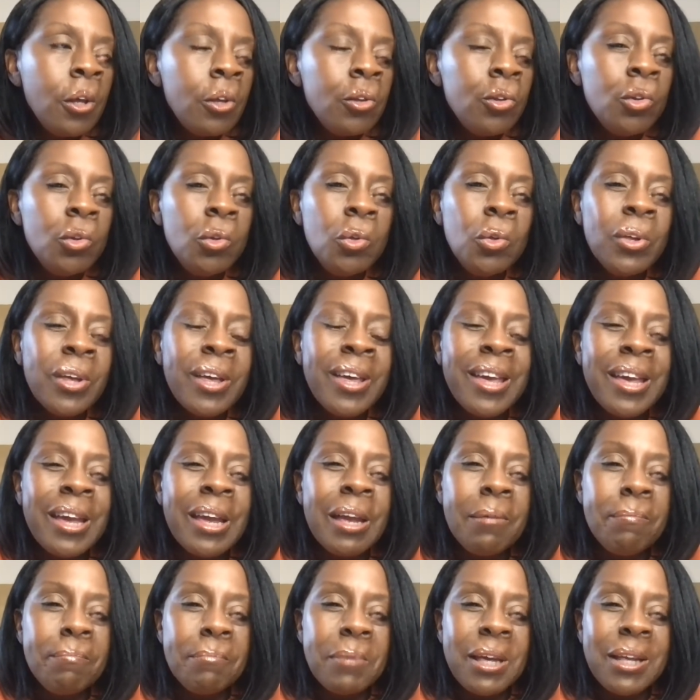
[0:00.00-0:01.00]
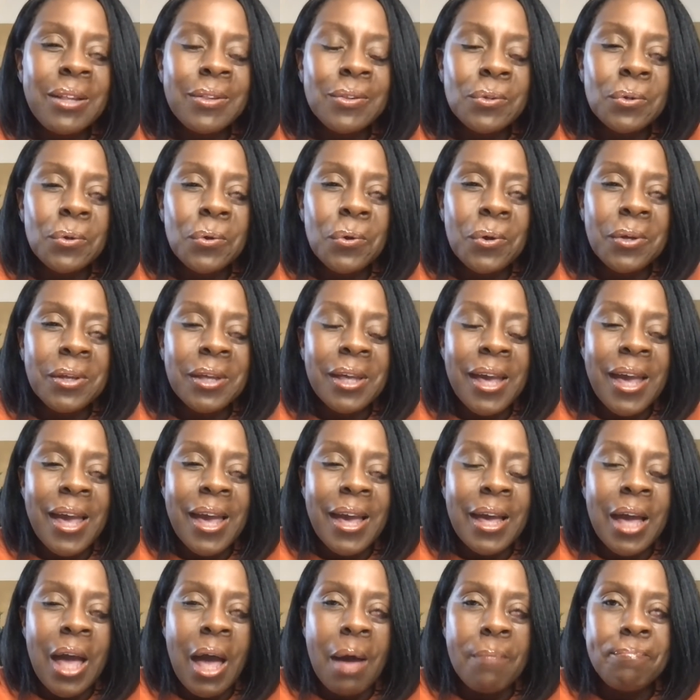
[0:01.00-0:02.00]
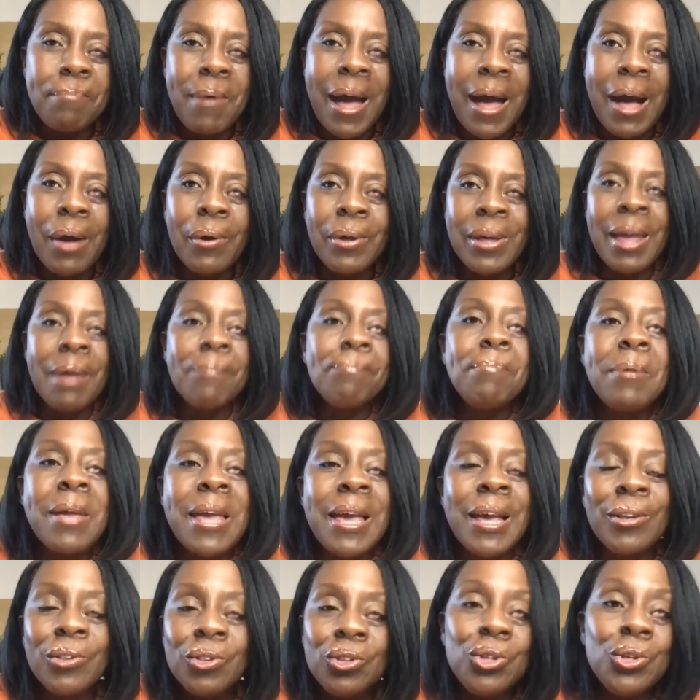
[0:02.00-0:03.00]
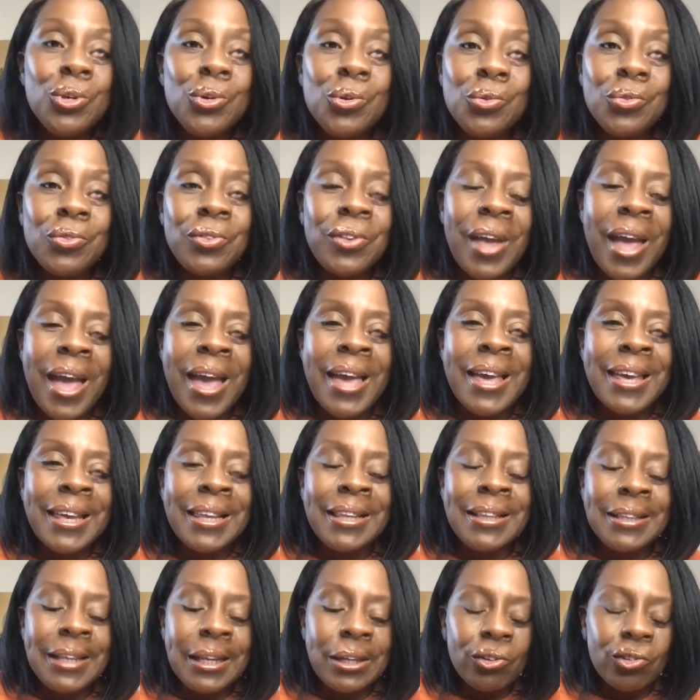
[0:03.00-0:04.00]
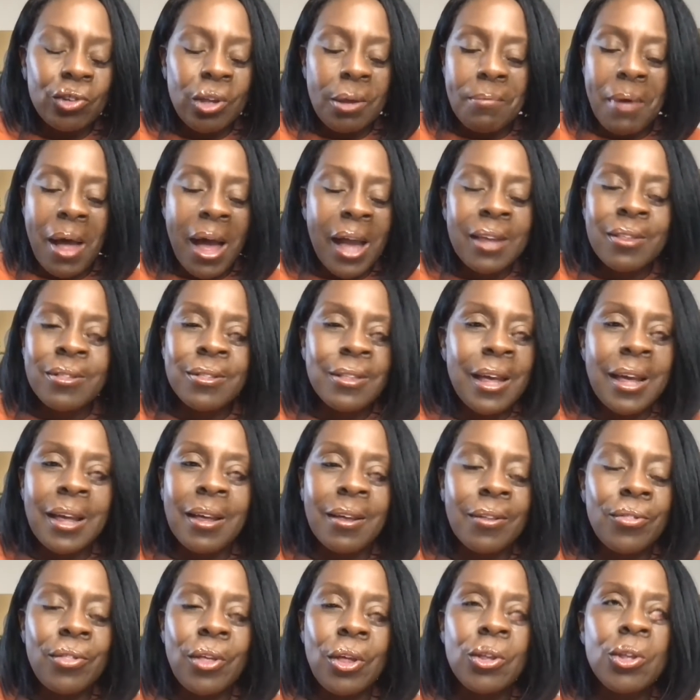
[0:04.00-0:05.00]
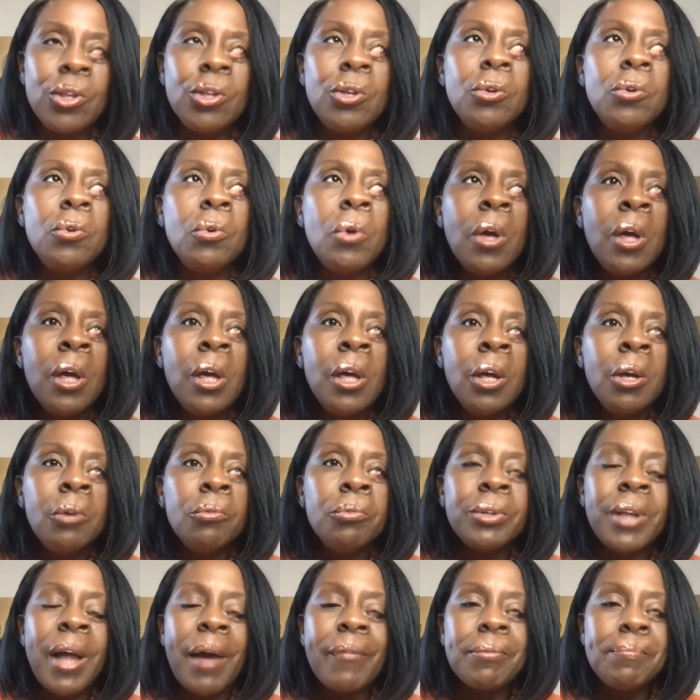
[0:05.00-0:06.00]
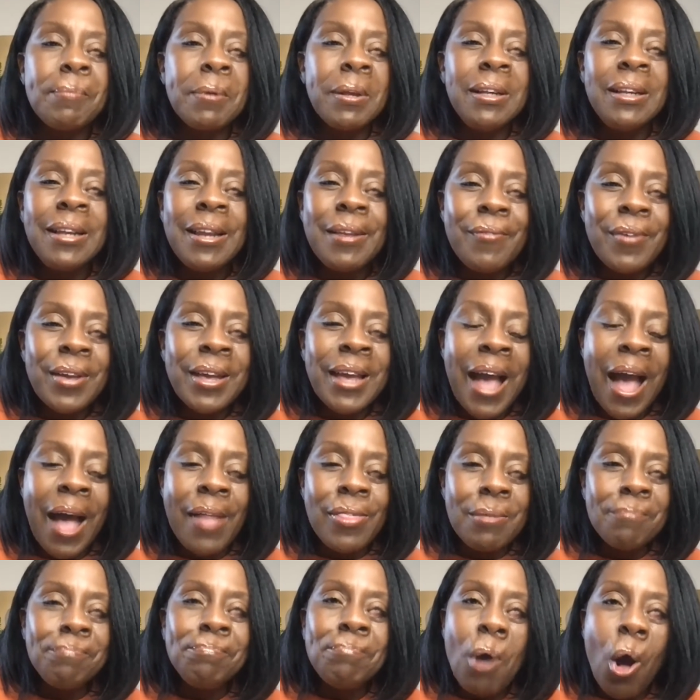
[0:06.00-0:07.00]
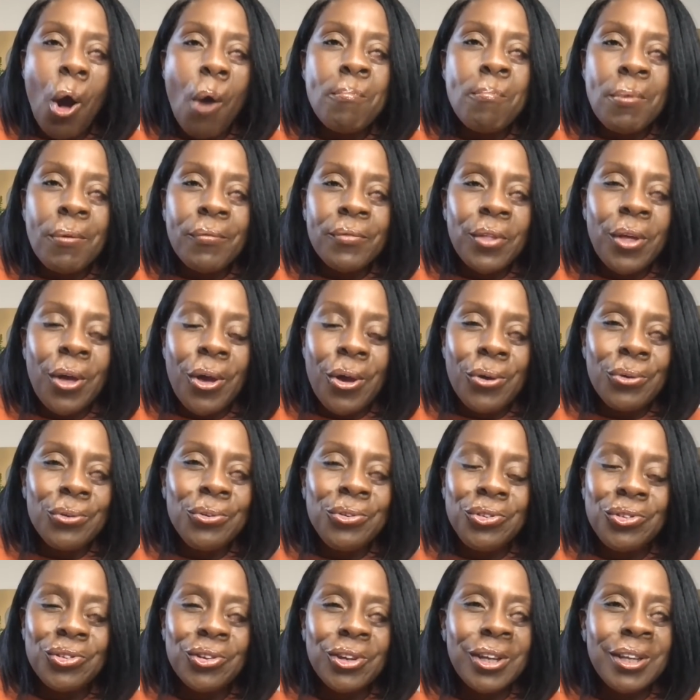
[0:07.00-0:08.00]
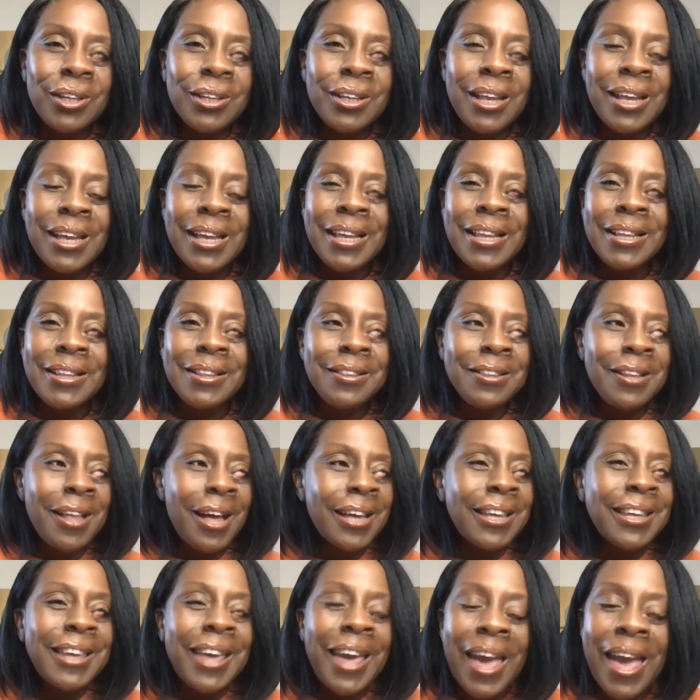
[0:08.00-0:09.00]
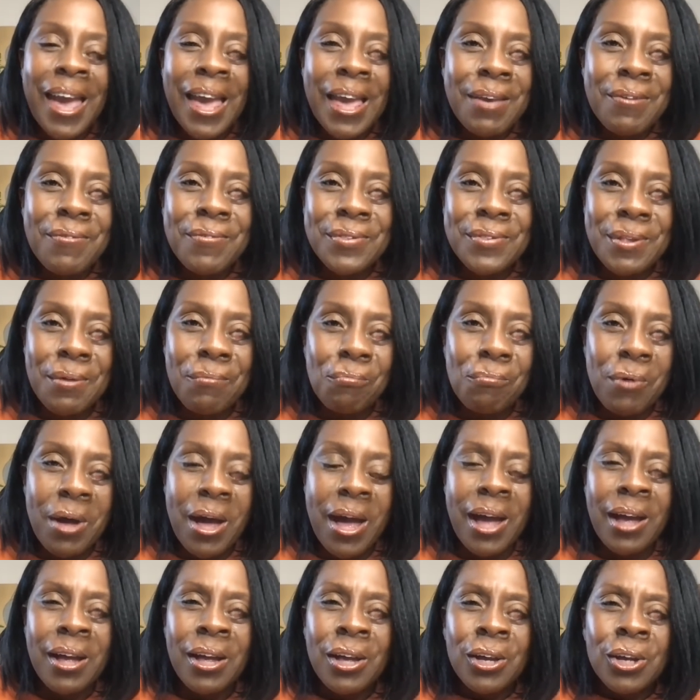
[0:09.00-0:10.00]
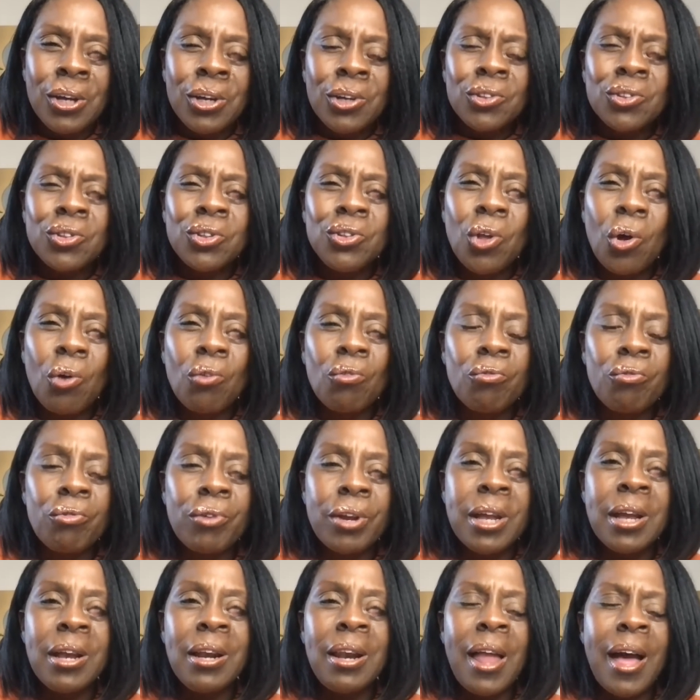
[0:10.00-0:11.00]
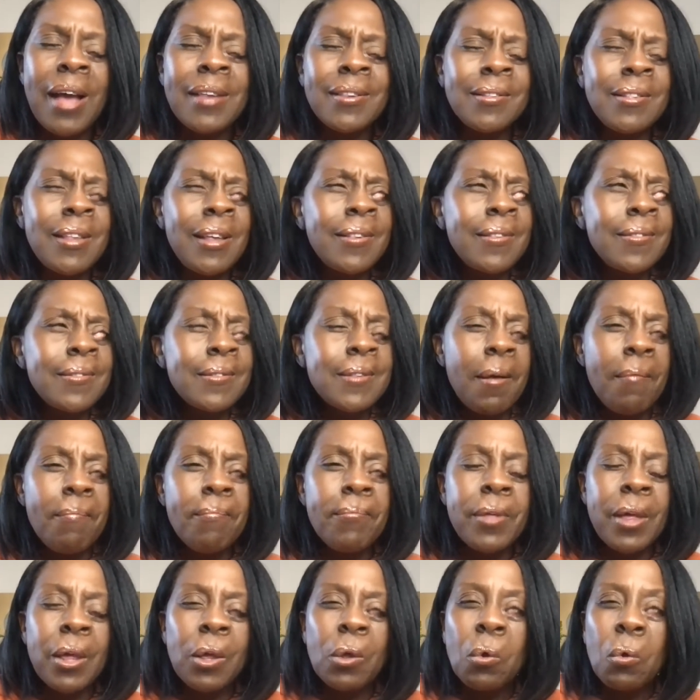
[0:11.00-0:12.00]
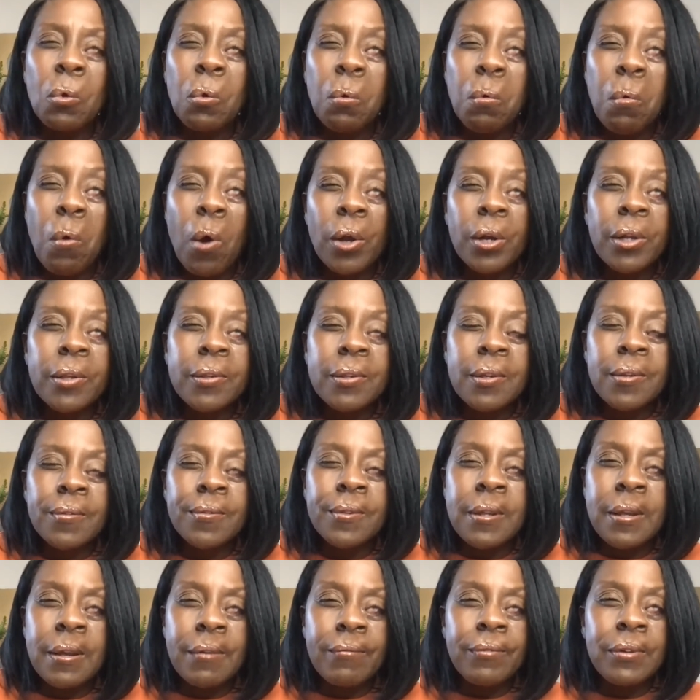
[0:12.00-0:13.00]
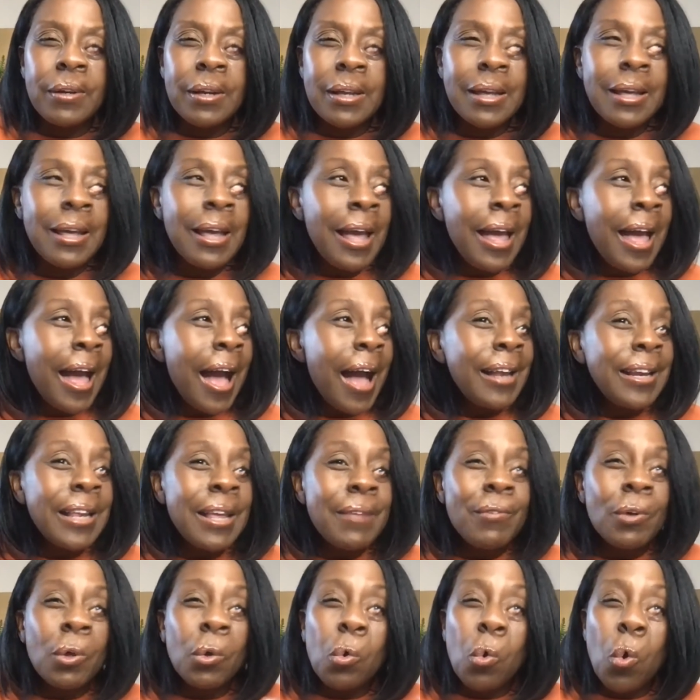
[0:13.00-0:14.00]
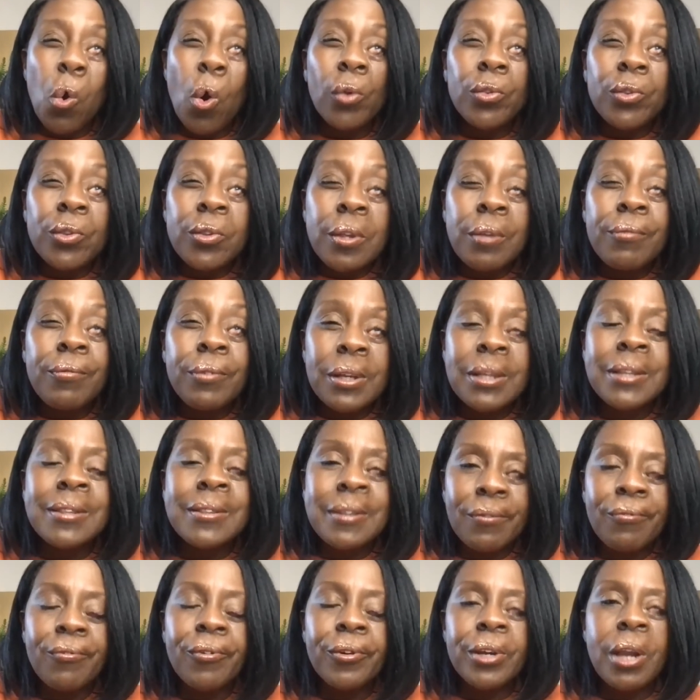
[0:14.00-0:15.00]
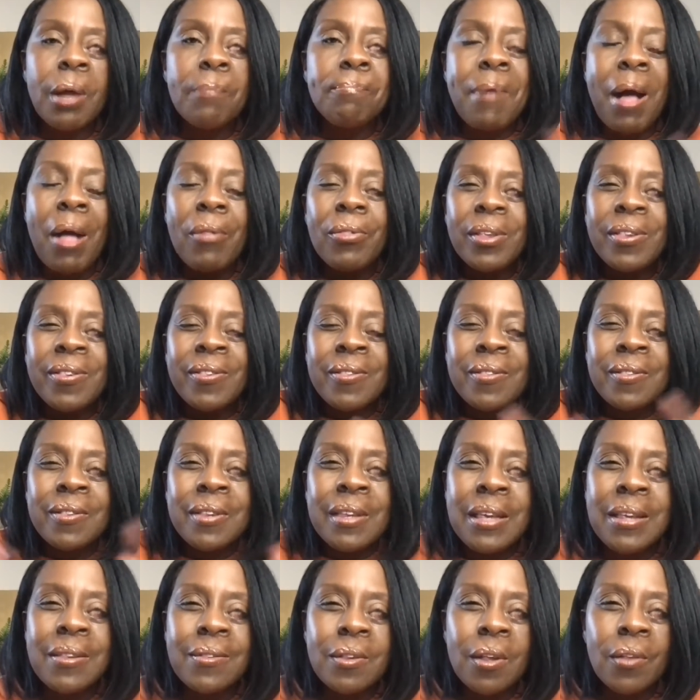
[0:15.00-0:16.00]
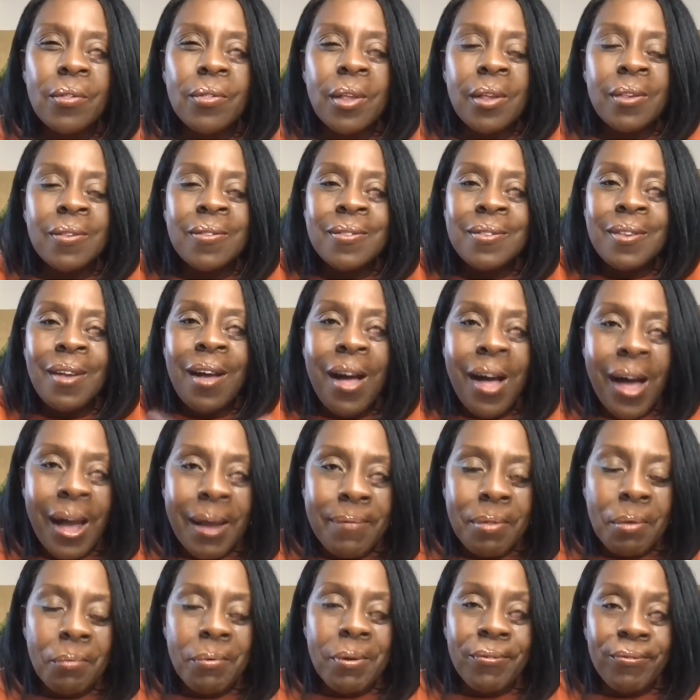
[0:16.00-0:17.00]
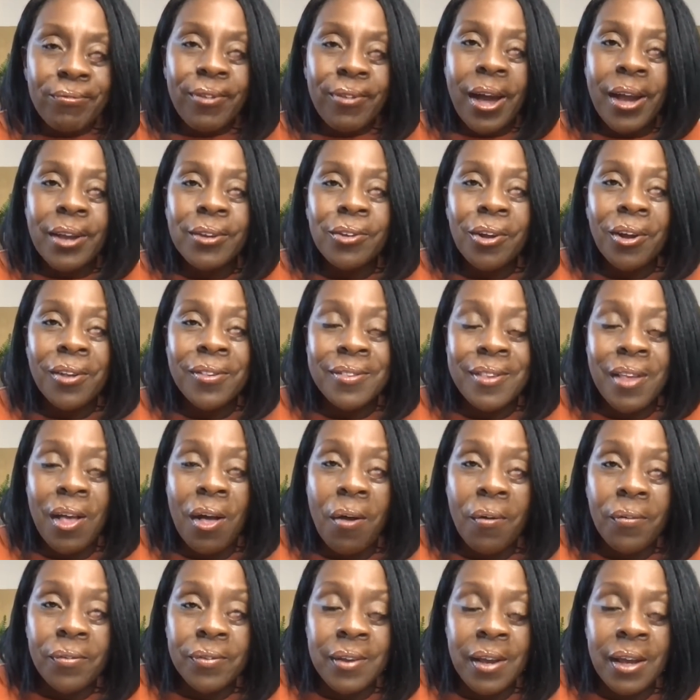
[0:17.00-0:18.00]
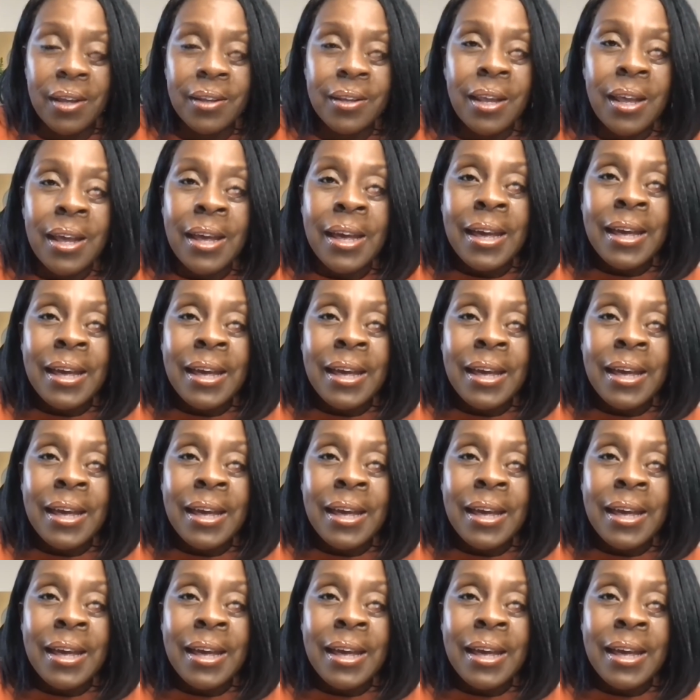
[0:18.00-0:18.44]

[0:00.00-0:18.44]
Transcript: you'll hear me talking about it being a new day in leadership. I think that you would have to be living at the bottom of the ocean in a cave somewhere to not realize that there's something qualitatively and even quantitatively different about this season, this time that we find ourselves in